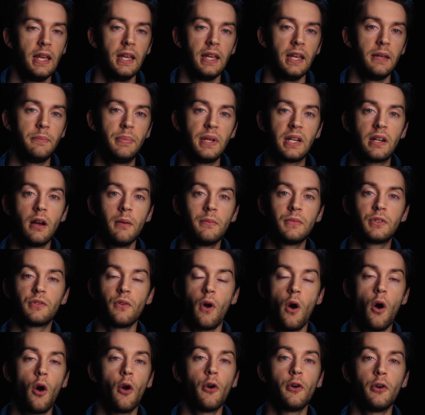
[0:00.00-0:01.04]
It becomes
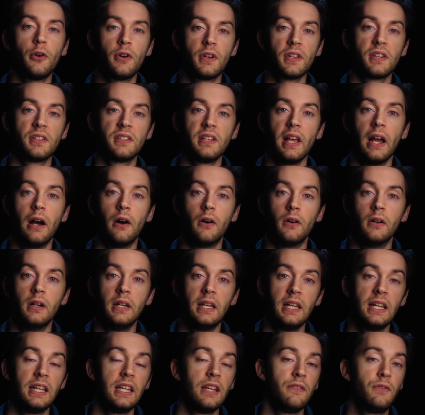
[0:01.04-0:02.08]
harder to sell.
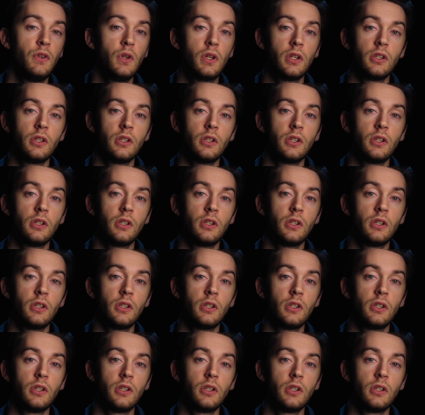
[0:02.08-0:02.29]
If you